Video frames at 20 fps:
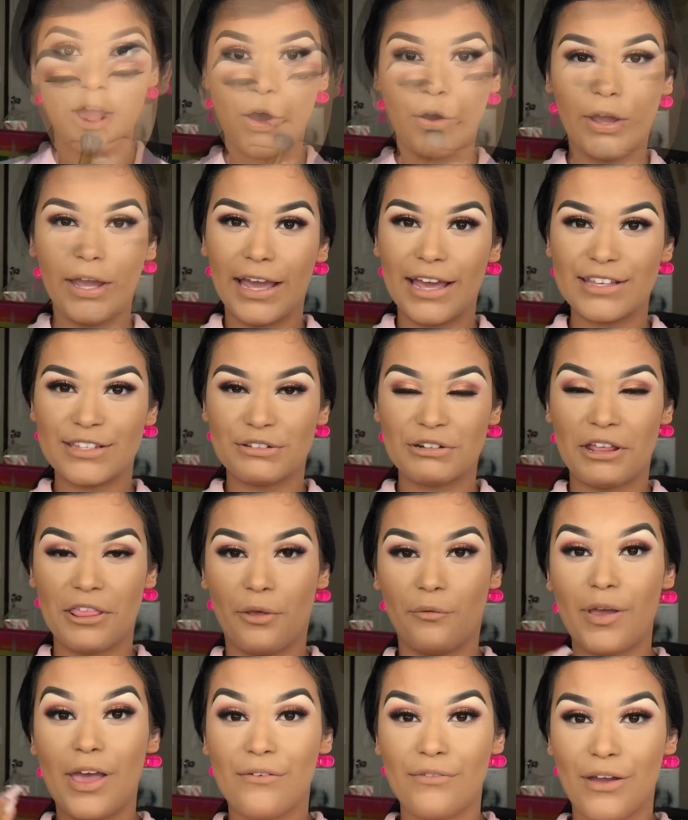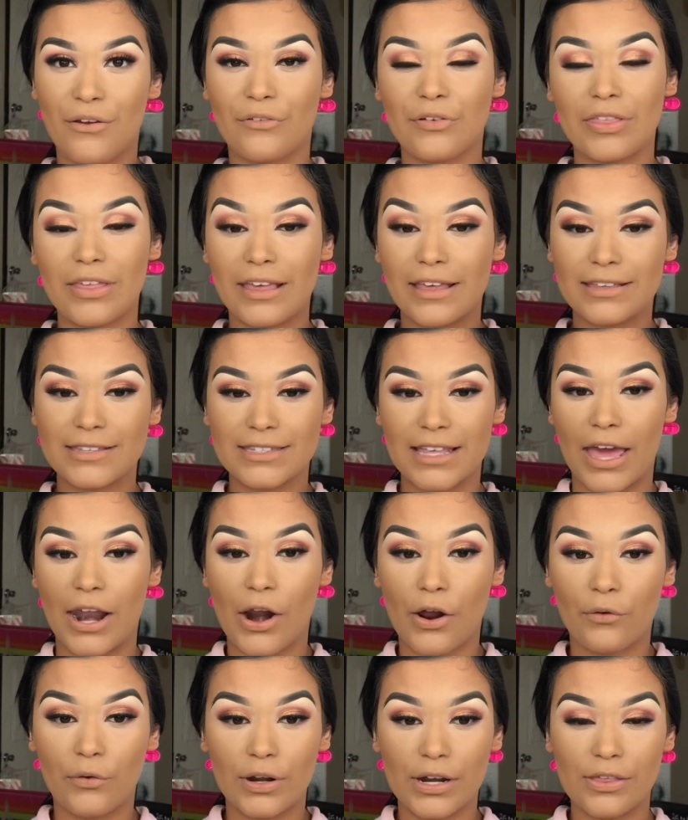Okay, guys, so now that we have everything set
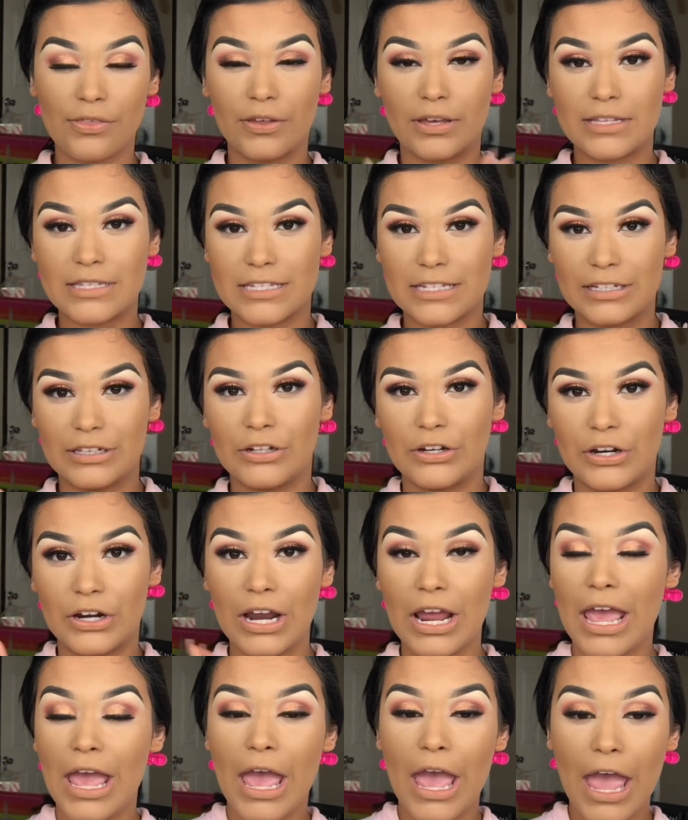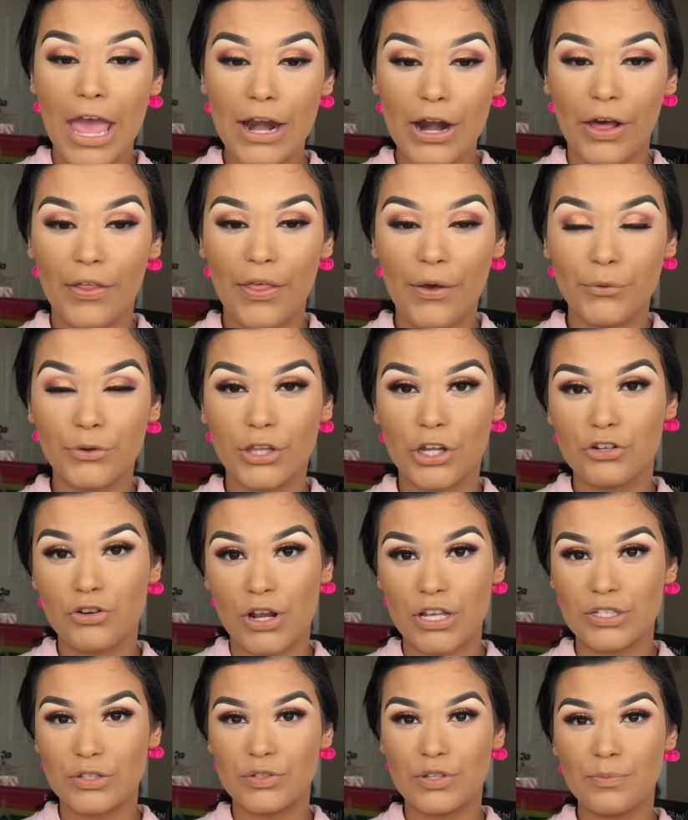already, the concealer and all that with our
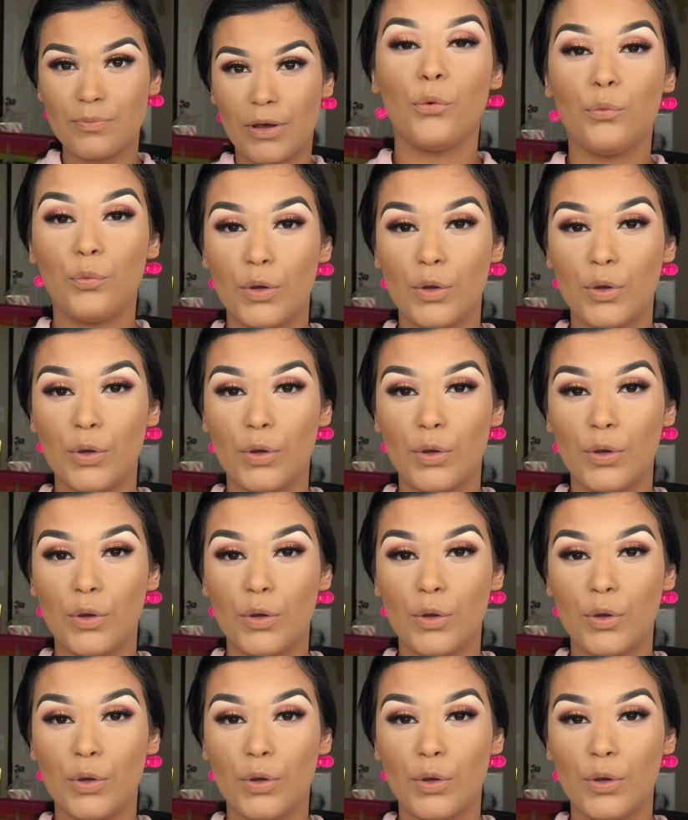translucent,